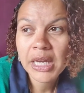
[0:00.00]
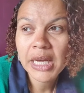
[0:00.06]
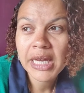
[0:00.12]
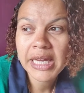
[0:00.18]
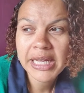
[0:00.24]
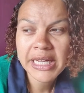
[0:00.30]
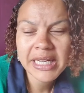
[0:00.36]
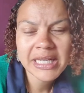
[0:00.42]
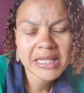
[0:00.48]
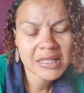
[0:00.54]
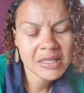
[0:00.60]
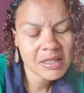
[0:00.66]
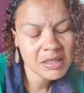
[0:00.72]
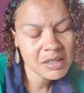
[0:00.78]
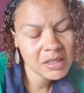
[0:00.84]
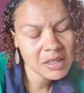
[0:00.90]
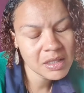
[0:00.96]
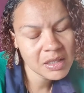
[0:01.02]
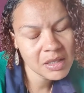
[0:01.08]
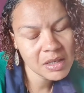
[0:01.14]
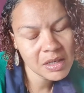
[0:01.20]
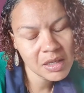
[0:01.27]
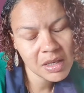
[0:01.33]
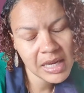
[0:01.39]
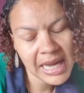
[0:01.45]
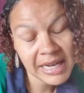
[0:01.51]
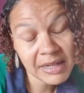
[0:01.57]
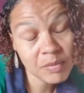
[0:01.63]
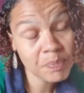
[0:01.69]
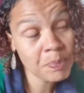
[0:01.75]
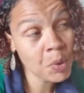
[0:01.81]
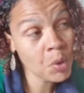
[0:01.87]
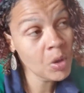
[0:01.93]
it is, and
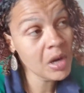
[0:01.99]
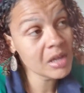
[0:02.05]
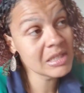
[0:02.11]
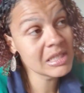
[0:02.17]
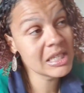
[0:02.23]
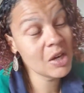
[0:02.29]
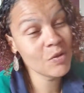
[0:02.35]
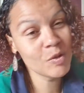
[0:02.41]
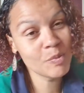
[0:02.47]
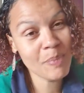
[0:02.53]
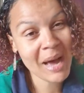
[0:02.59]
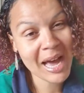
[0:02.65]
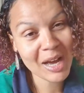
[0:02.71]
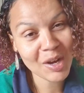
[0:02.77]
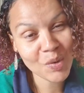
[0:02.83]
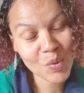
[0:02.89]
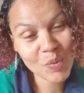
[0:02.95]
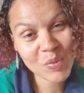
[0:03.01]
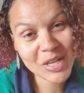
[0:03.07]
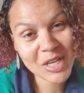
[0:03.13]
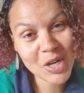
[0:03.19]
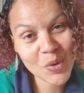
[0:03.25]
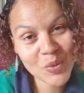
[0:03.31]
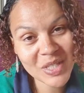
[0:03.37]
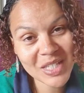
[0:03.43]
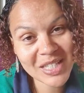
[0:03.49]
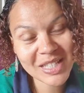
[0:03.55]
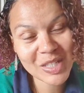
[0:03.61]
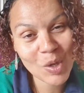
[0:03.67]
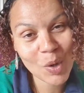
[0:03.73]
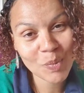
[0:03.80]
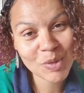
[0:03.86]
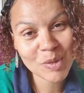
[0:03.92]
pull ourselves back when we notice
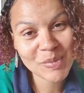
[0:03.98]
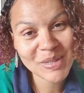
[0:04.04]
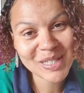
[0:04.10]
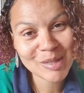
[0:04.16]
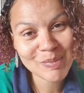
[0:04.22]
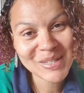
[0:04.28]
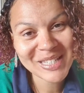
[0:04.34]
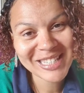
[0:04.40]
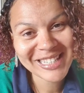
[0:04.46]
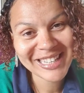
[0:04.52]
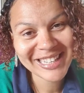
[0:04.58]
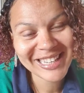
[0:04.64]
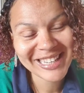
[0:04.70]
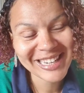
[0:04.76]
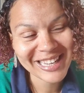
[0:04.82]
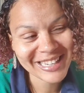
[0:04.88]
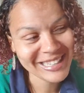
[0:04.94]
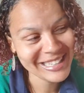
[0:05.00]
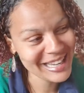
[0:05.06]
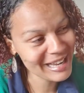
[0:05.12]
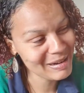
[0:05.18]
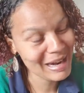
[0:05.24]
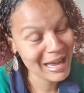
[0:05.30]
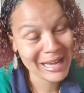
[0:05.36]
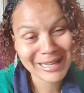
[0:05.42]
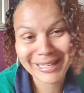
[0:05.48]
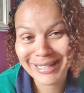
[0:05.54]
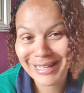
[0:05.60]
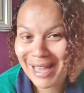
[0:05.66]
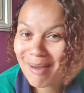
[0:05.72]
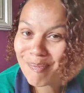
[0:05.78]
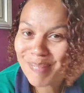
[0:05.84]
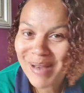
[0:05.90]
the optimism is kicking in,
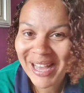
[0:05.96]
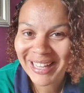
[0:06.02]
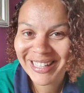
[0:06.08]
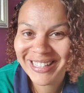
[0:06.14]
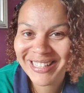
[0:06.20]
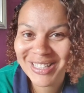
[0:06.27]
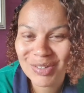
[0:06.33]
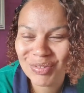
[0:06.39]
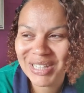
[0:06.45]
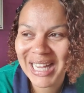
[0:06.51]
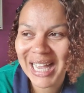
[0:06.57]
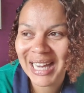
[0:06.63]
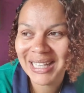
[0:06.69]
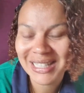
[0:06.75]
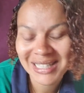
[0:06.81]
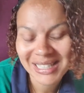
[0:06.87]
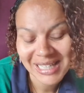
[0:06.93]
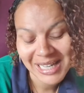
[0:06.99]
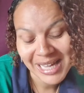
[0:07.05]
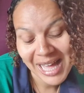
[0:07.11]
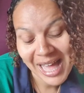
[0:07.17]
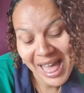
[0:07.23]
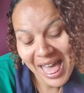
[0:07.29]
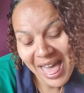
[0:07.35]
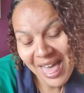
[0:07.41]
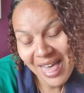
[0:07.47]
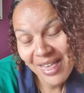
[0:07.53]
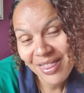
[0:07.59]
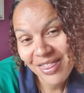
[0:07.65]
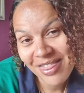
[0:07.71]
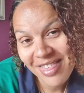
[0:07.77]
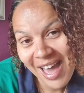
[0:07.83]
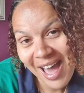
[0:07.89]
get back into reality.
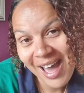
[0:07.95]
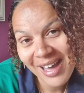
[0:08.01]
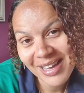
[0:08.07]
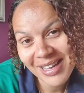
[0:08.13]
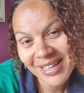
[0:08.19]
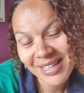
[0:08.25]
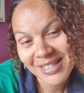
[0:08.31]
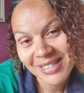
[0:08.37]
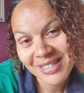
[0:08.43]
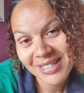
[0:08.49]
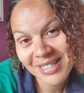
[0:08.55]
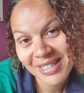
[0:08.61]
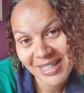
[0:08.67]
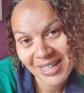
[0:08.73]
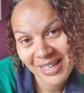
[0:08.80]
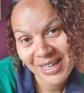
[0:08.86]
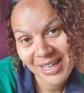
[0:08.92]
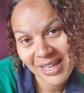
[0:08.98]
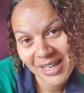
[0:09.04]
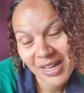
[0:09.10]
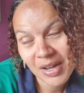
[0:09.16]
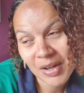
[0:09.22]
That is key.